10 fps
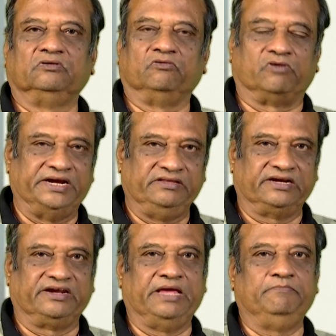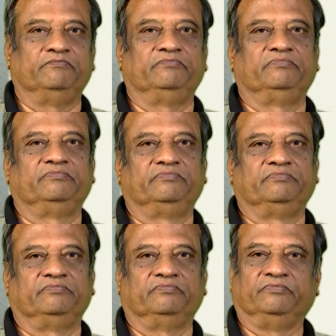write their name,
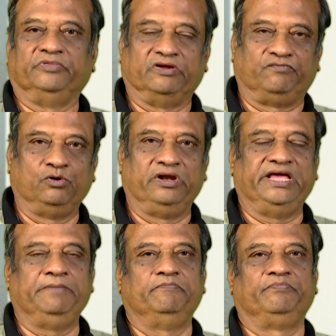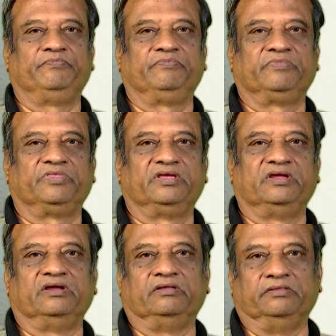their full name,
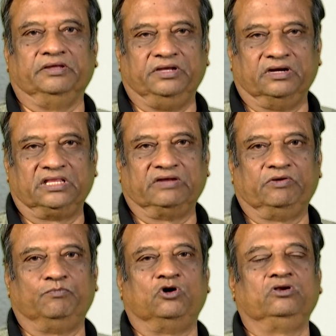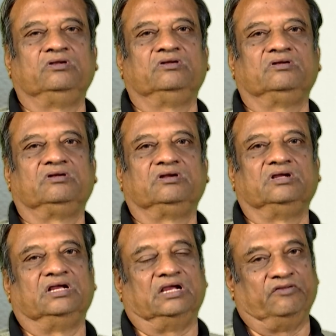the year they were born,
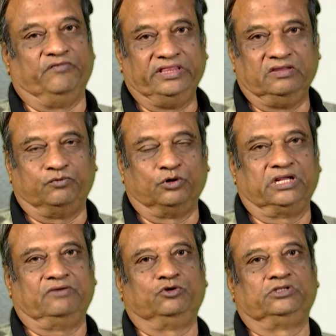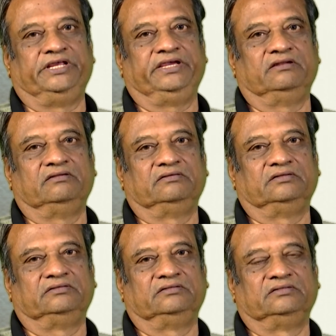and when the photograph was taken,
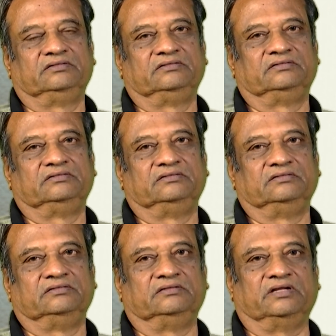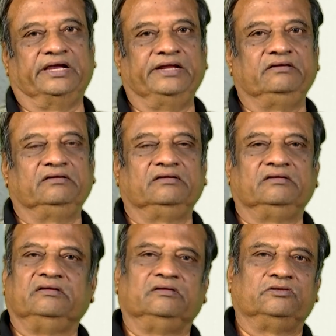and
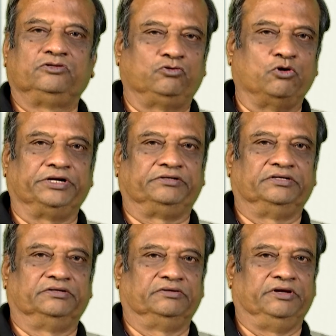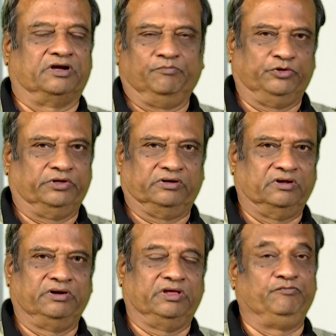store it in your computer.
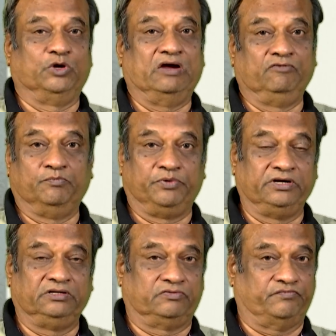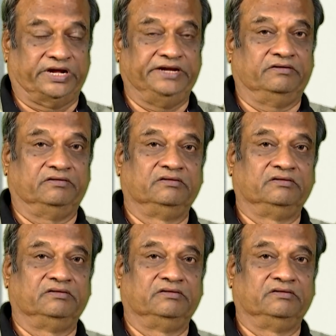Now, if you have the prints, fine.